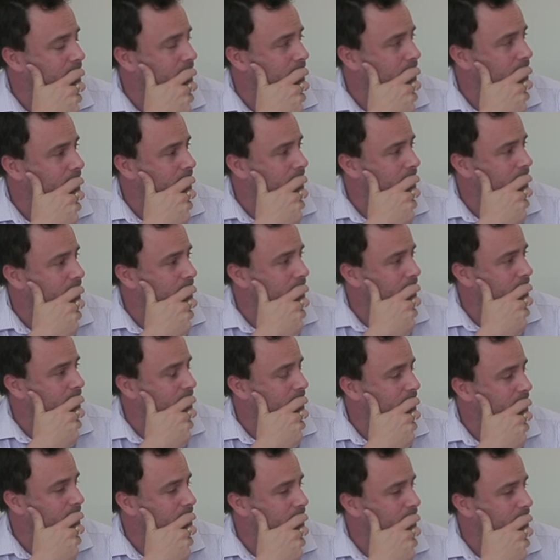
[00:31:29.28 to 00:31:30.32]

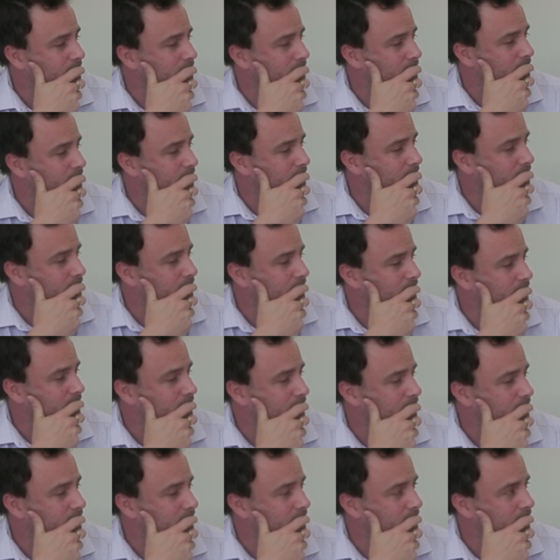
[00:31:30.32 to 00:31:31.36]

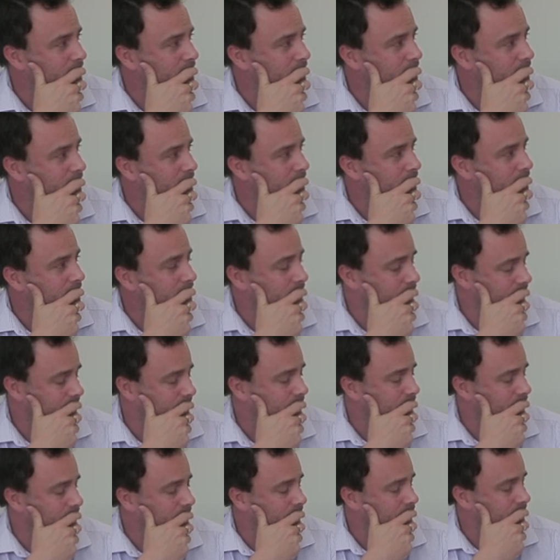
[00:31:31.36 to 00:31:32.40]

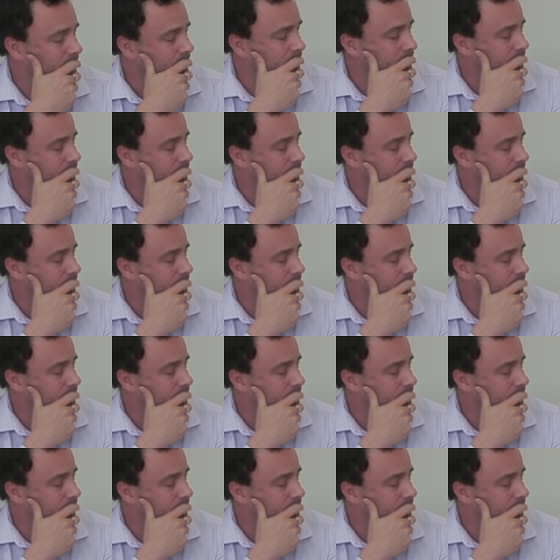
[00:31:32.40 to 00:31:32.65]
This person isn't speaking.